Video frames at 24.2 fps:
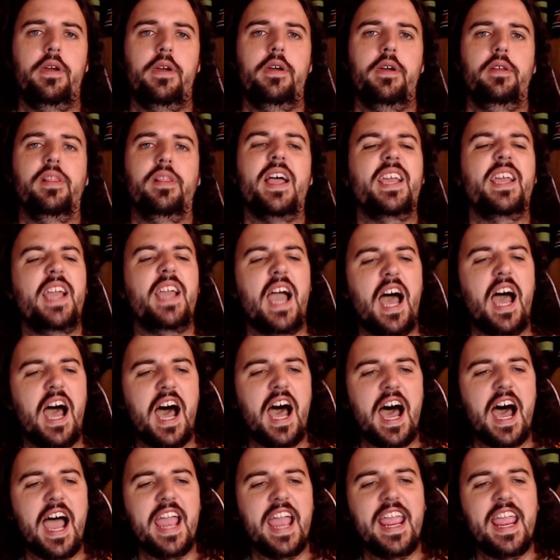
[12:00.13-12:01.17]
Like
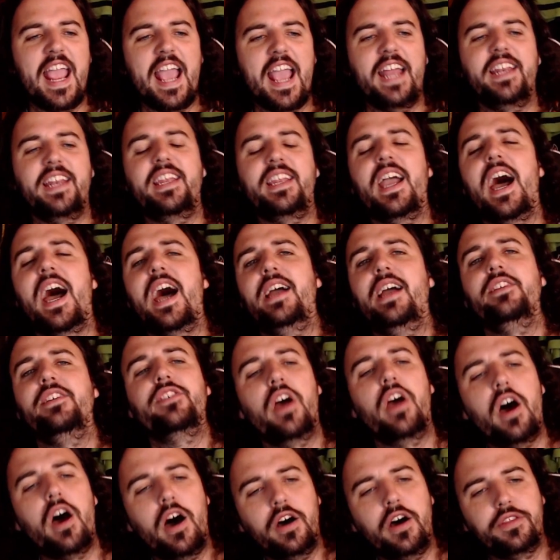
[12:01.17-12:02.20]
high-end guys
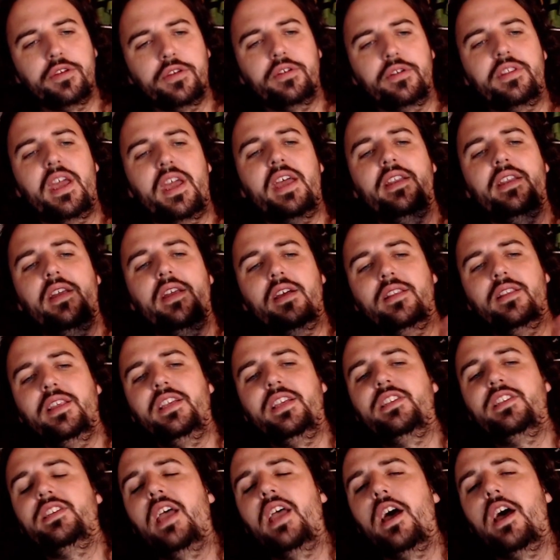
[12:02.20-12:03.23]
other than
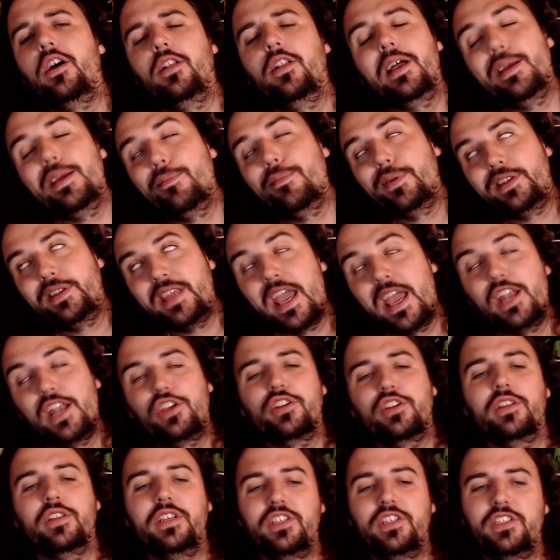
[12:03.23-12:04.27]
Liesel and
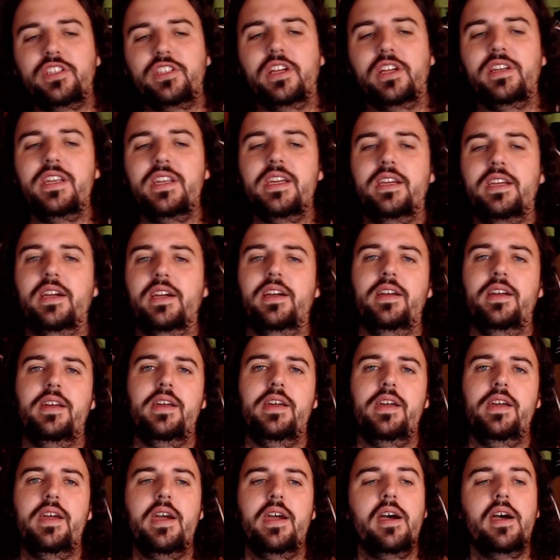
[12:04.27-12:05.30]
potentially Studnicka.
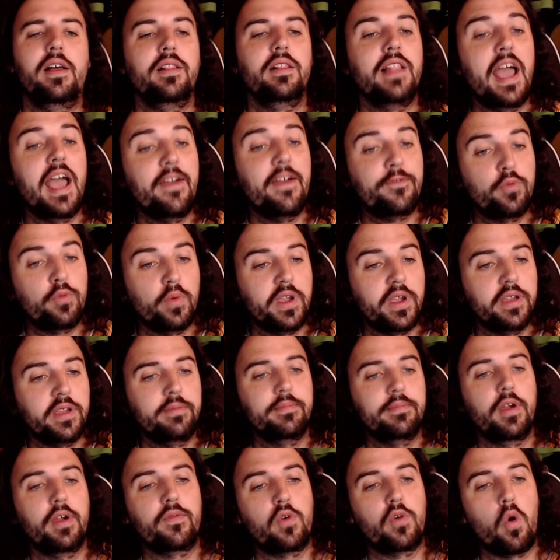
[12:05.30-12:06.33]
Left wing,
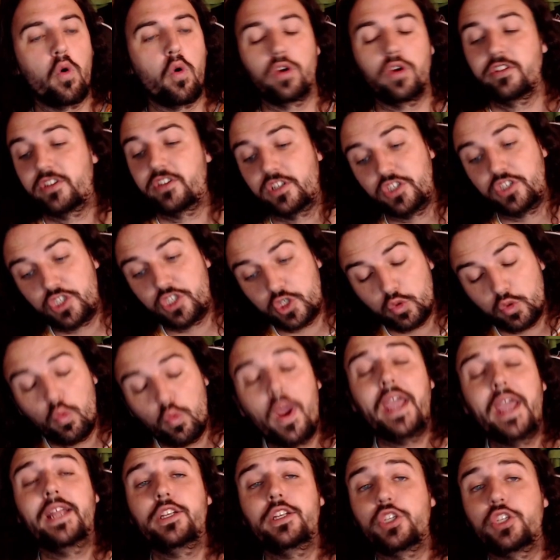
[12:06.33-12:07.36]
of course, can
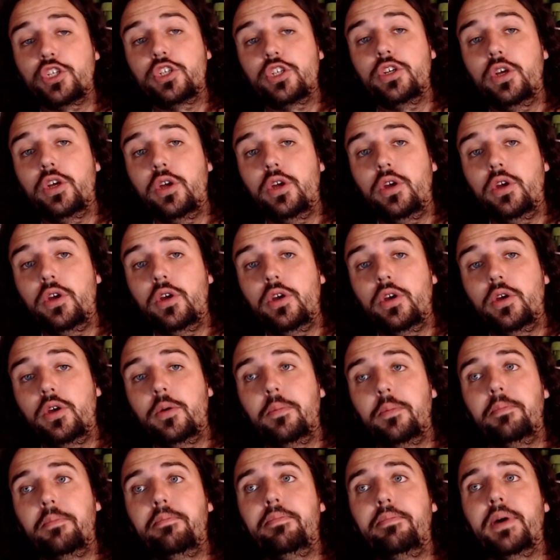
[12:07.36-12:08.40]
switch,
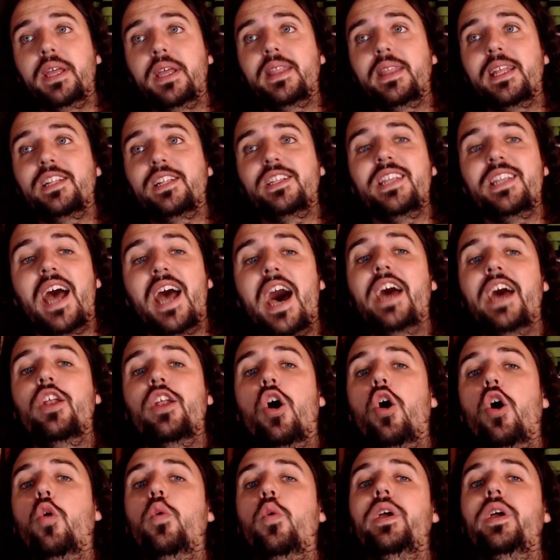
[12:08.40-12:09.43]
but that's not
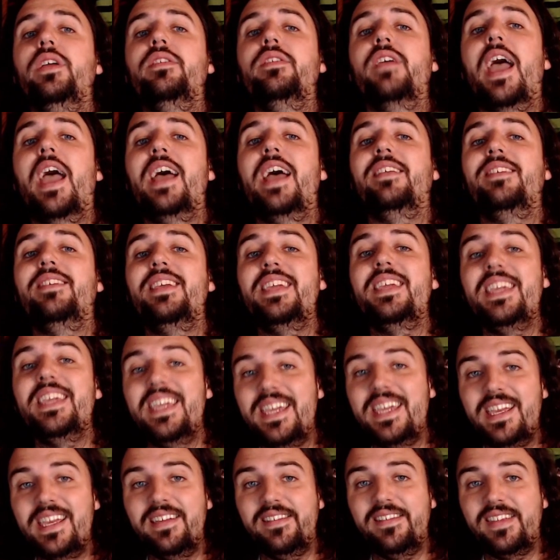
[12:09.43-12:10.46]
always as
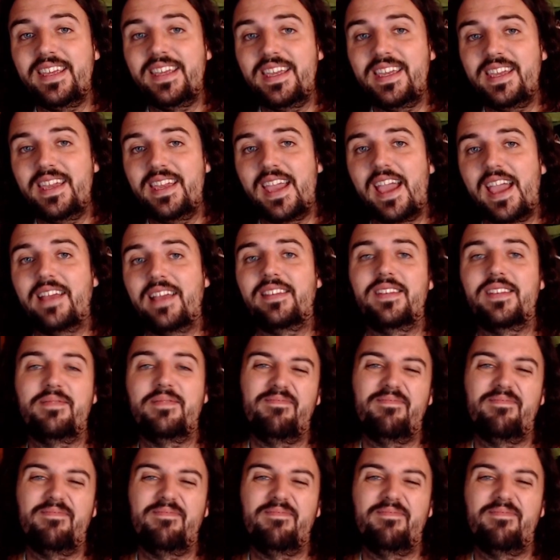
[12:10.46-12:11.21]
easy as